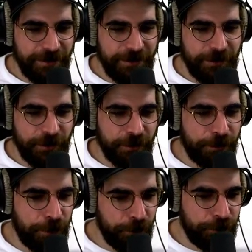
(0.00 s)
Are the
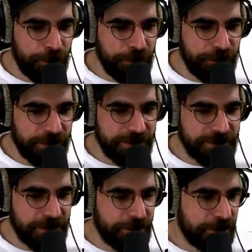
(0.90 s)
poo-poo drills
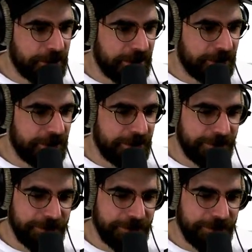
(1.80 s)
gonna be in Payday 3?